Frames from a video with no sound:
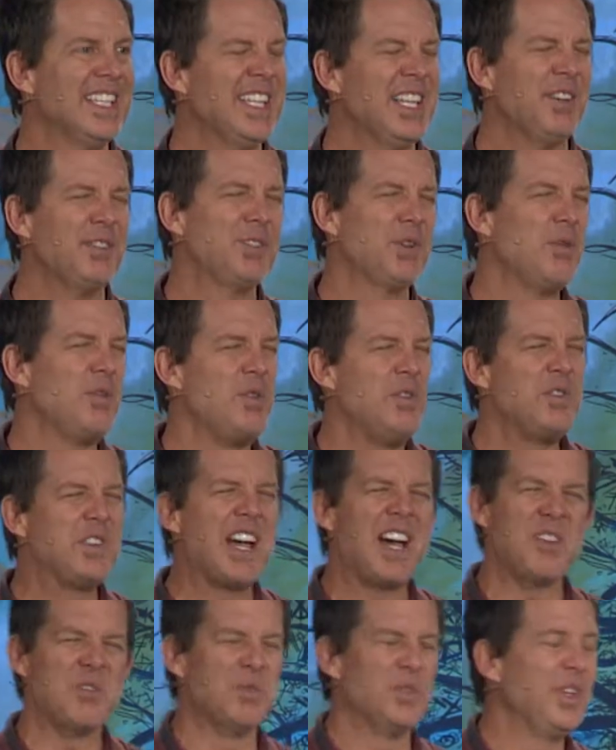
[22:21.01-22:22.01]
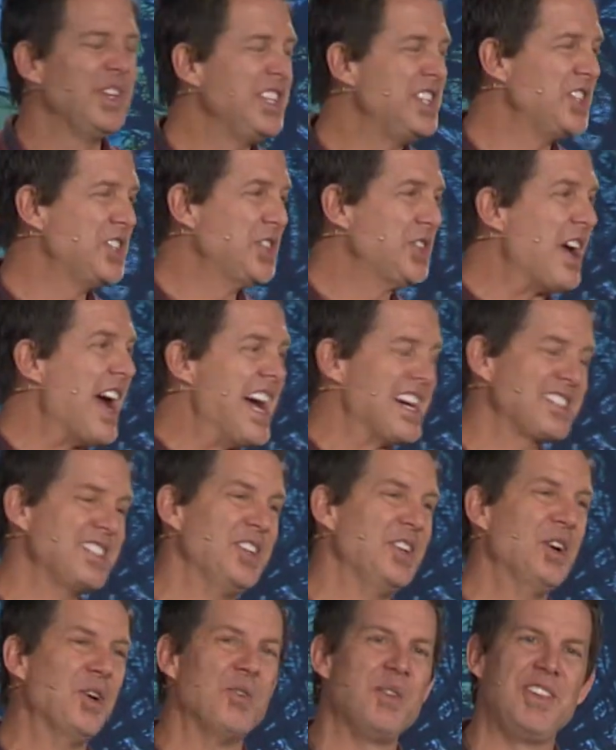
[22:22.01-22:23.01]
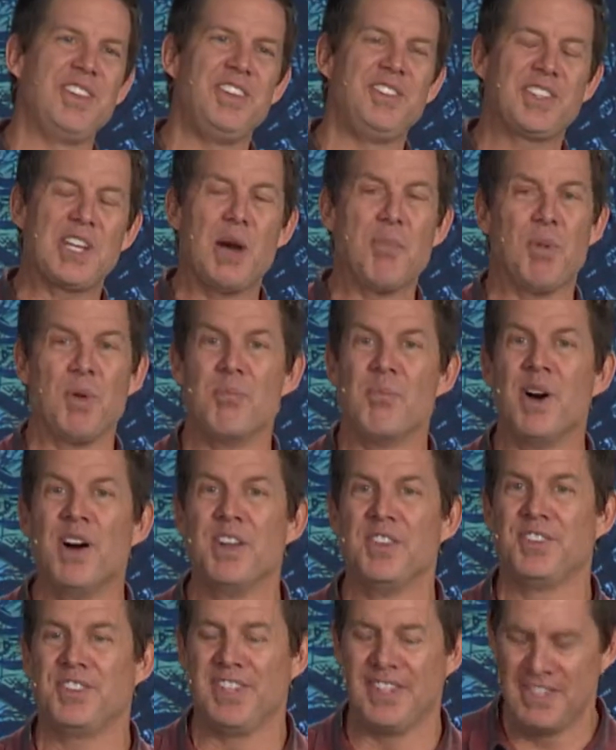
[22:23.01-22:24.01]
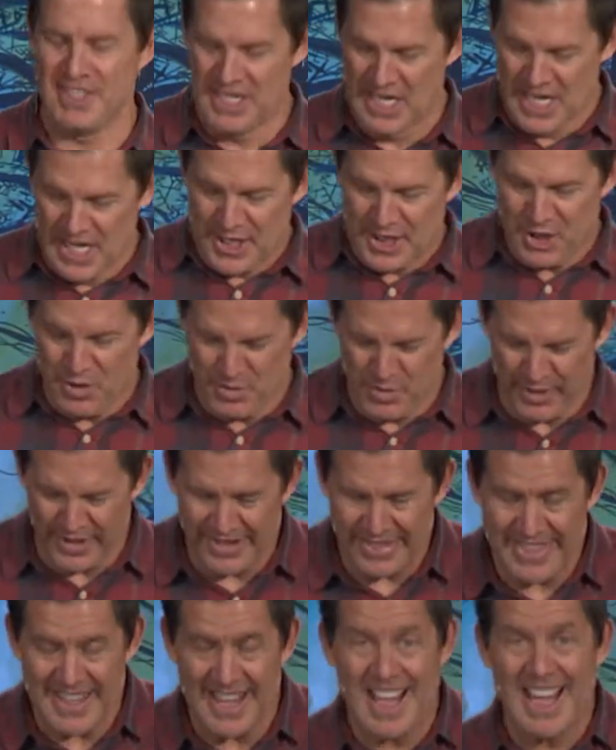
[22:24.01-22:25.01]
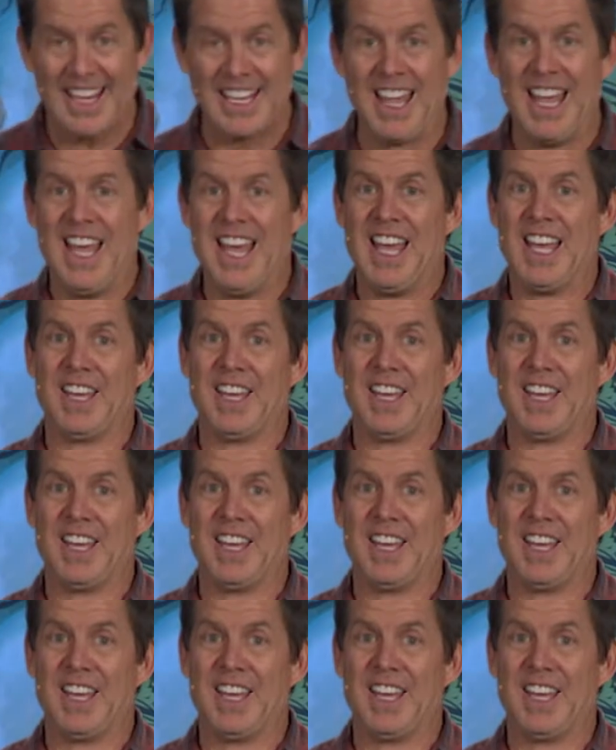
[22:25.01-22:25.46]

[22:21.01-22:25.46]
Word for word: If some of you have gotten really distracted over these couple months and you really thought,